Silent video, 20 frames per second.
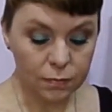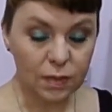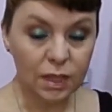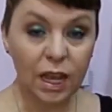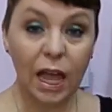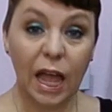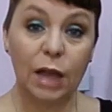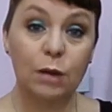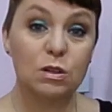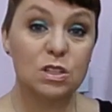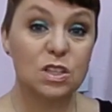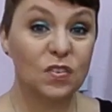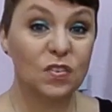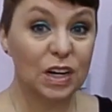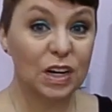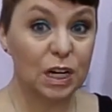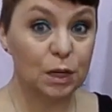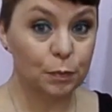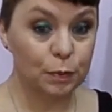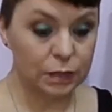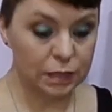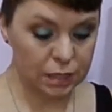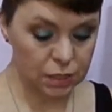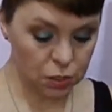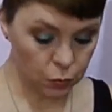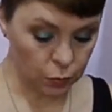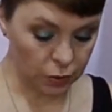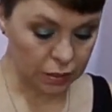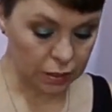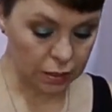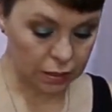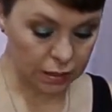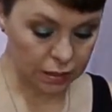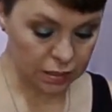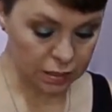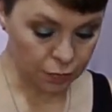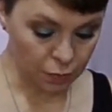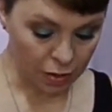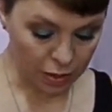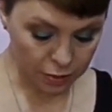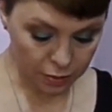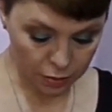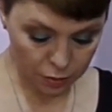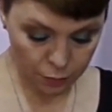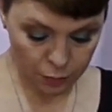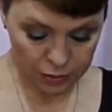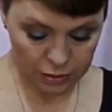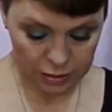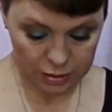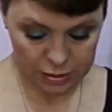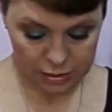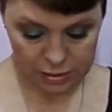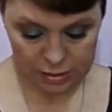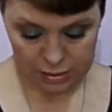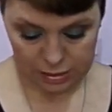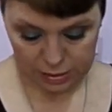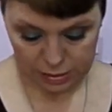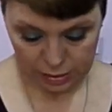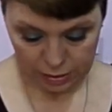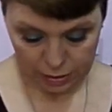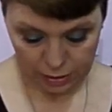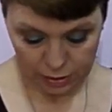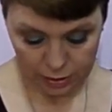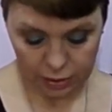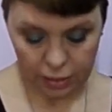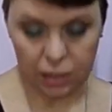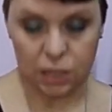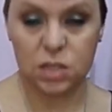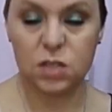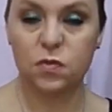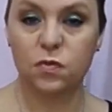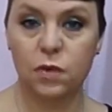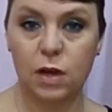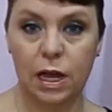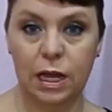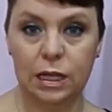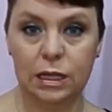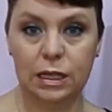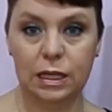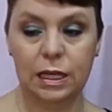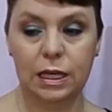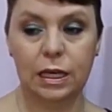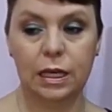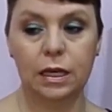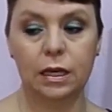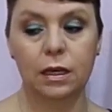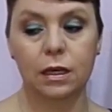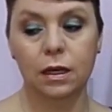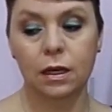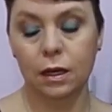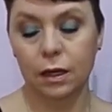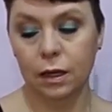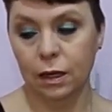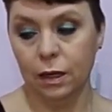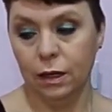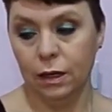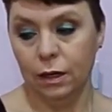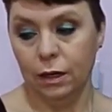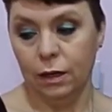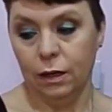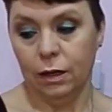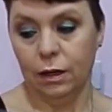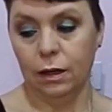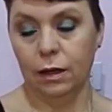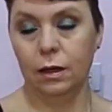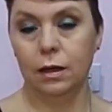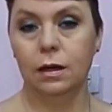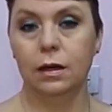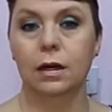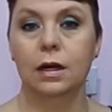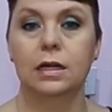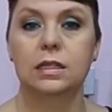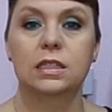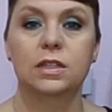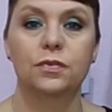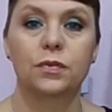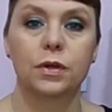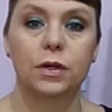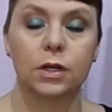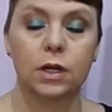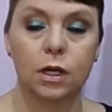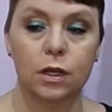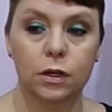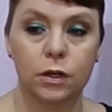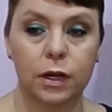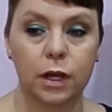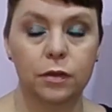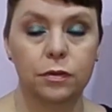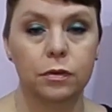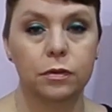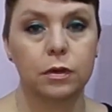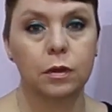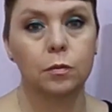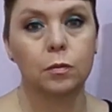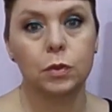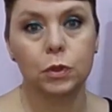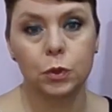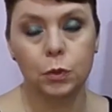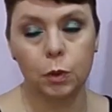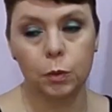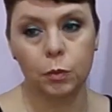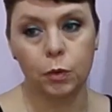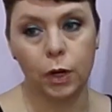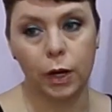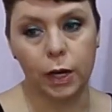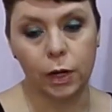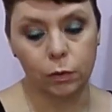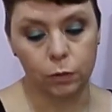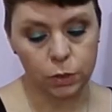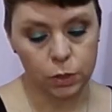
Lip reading: I was very pleased with it this month because it's finally a different color other than blue or brown.